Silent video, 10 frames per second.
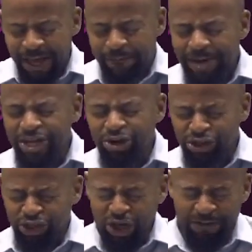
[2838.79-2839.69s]
May you
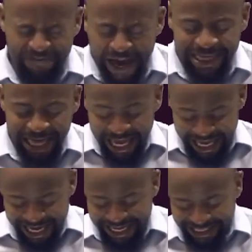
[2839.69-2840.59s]
restore faith
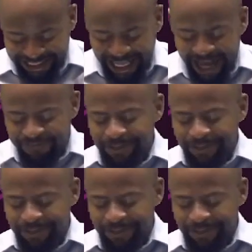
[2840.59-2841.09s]
in his life.